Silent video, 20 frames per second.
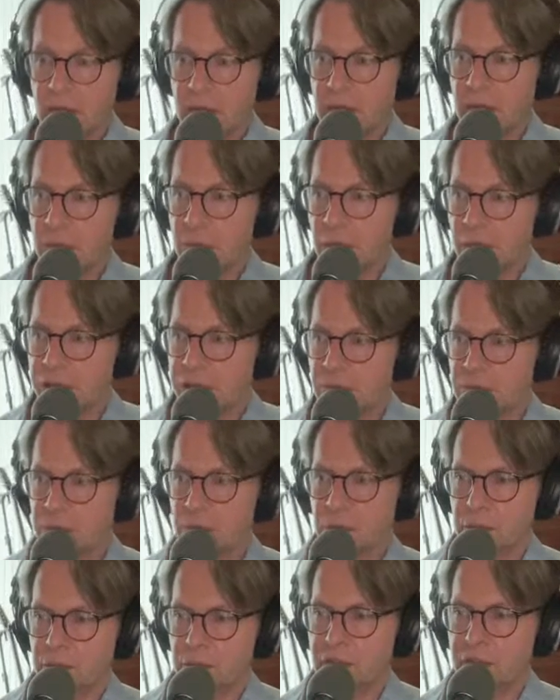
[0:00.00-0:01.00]
The most
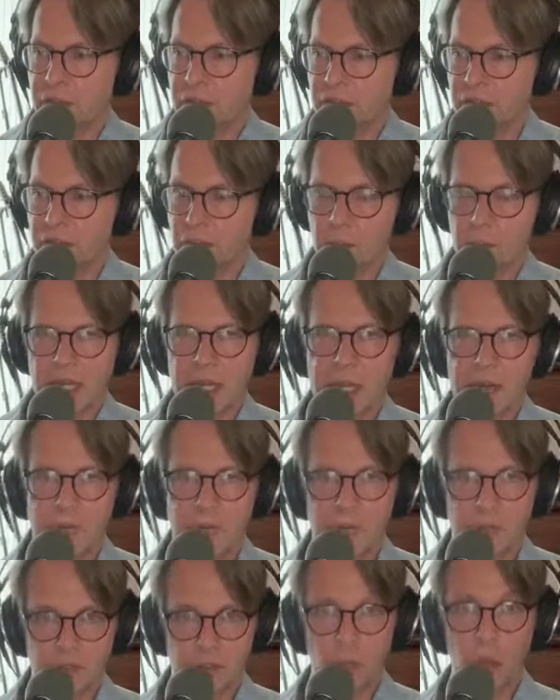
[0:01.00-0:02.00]
important thing is that we have
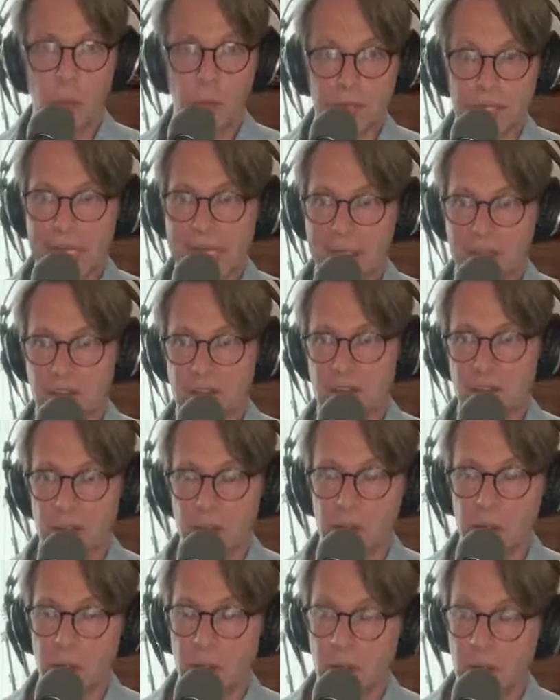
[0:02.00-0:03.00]
this
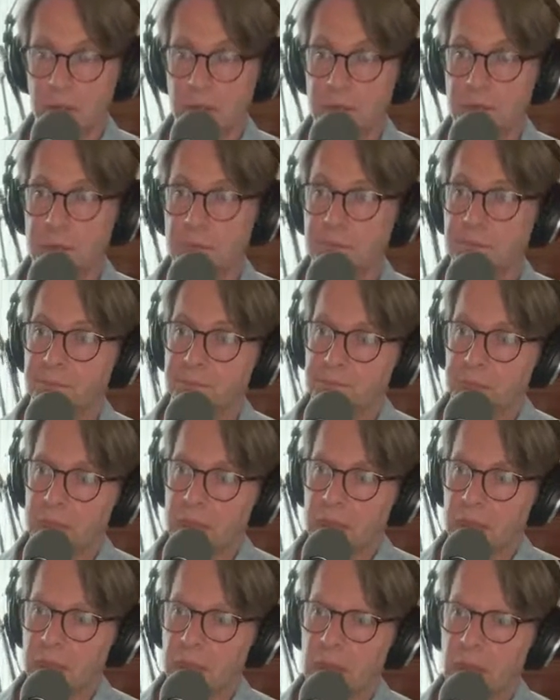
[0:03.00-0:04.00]
commonality of
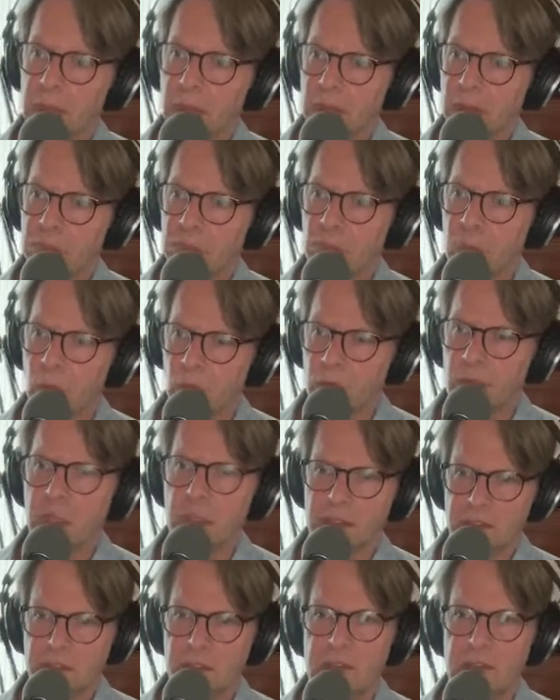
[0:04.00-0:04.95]
what I like to